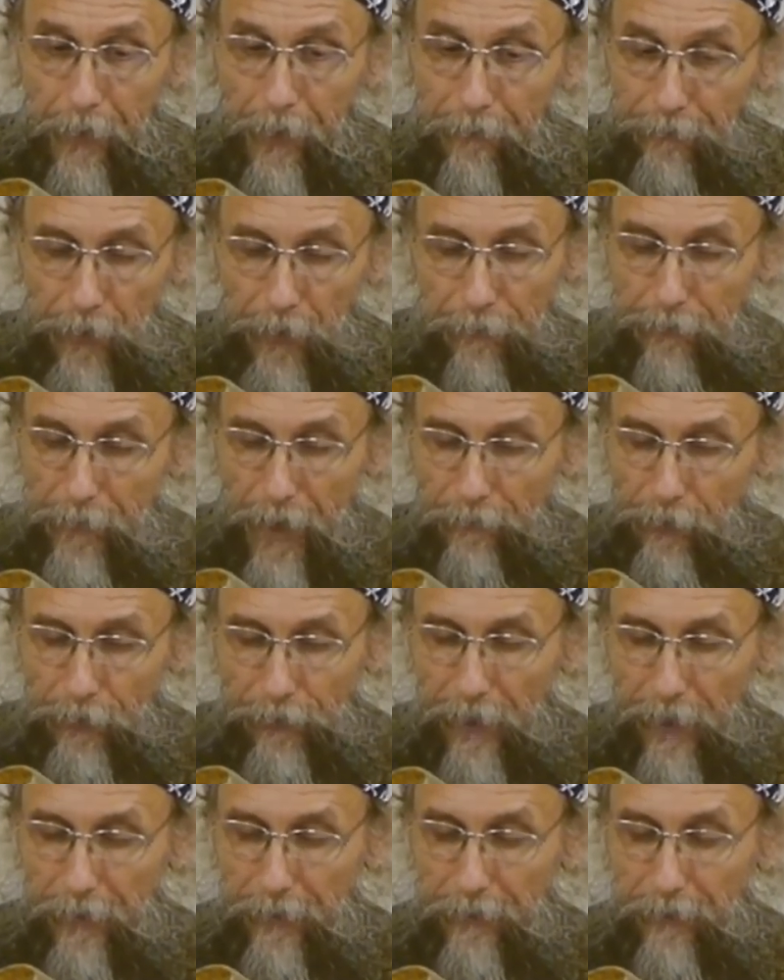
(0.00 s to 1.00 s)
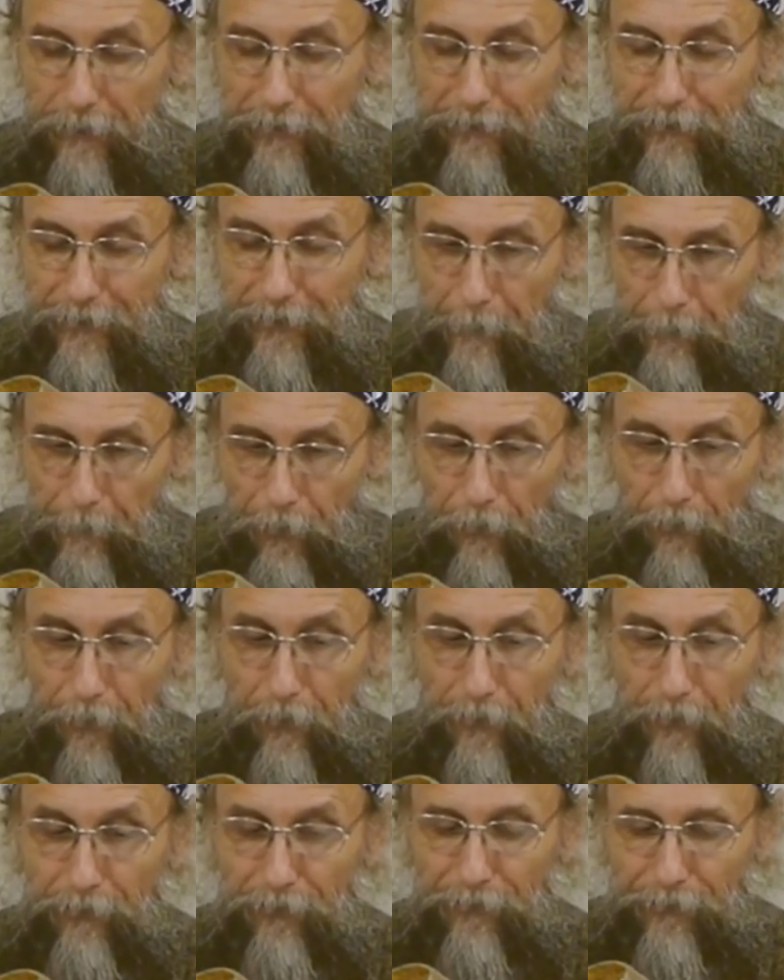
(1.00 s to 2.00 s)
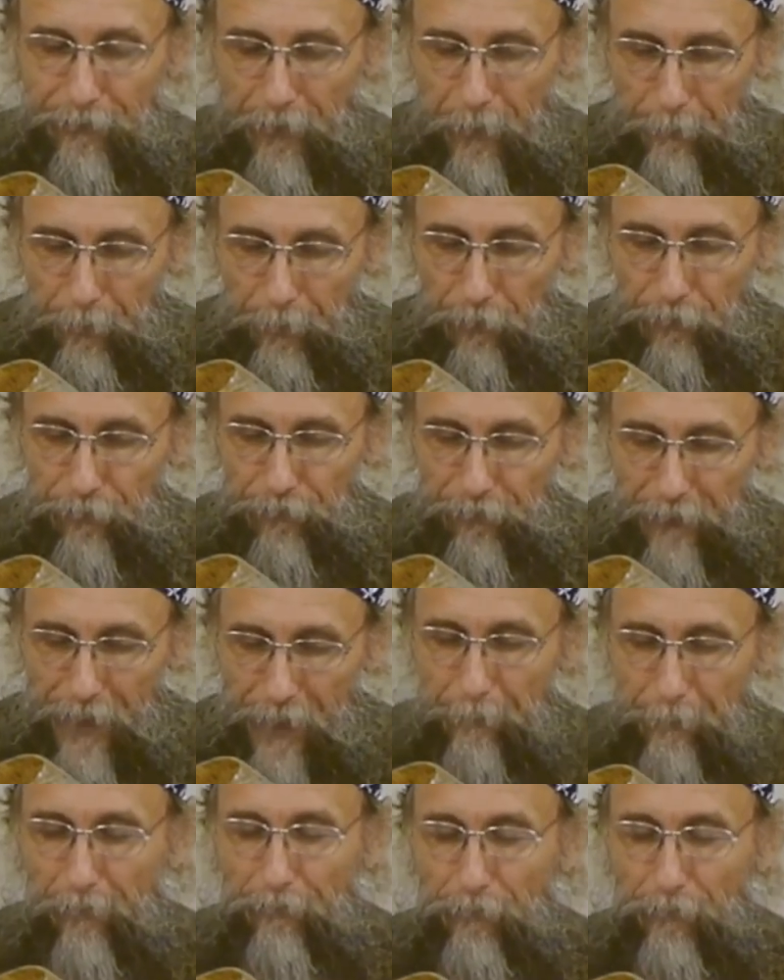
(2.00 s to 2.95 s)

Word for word: If you've never taken the simple step